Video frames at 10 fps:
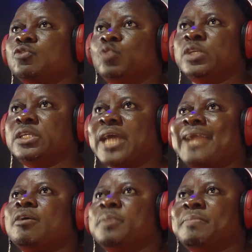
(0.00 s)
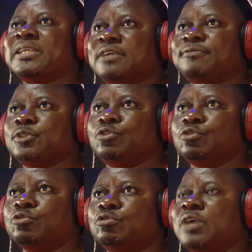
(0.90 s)
I commit myself to
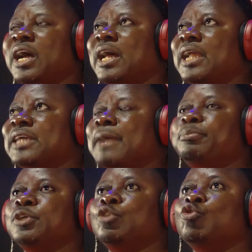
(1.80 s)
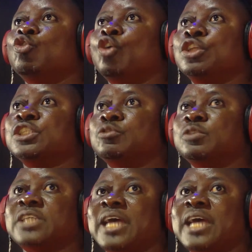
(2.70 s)
do, and I put a whole lot into it.